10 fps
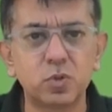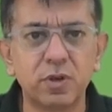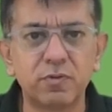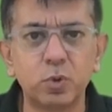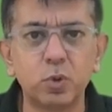So
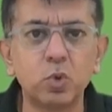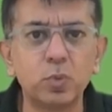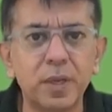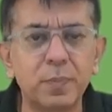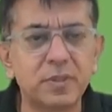therefore, two
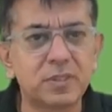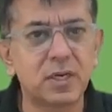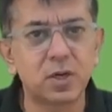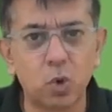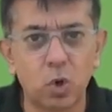papers
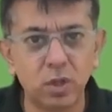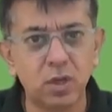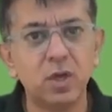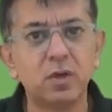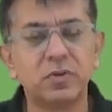are
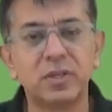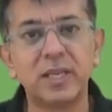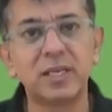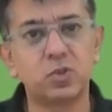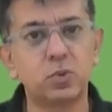gone for the
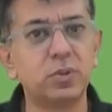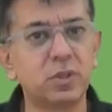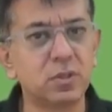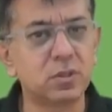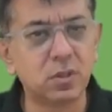next 2
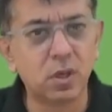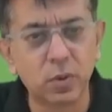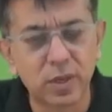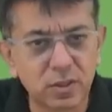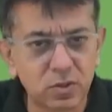years, okay?